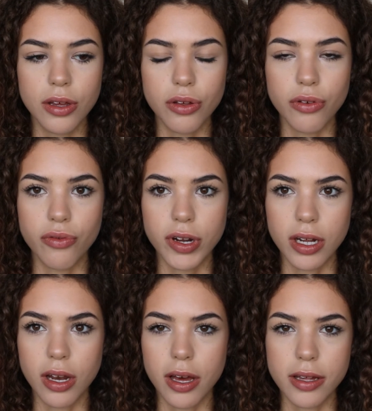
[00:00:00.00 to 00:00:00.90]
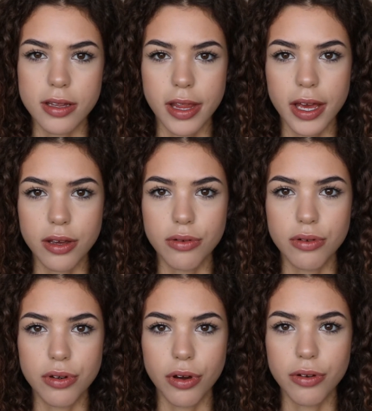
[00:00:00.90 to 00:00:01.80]
you realize that you
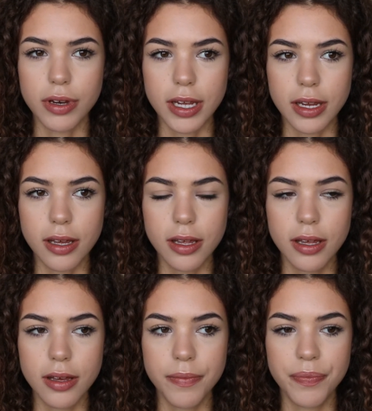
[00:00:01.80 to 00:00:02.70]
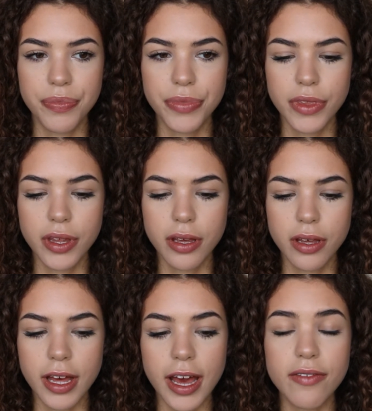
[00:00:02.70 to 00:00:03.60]
don't need
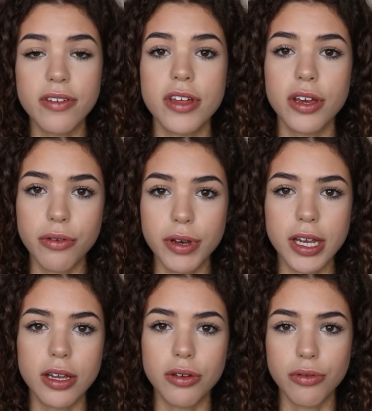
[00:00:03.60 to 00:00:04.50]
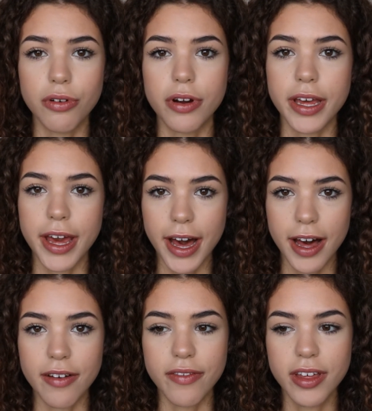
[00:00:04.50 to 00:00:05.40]
everything you need, you already
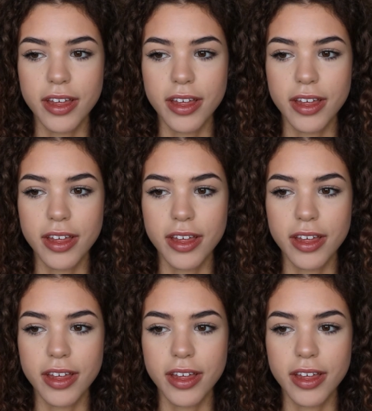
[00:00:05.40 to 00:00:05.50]
have.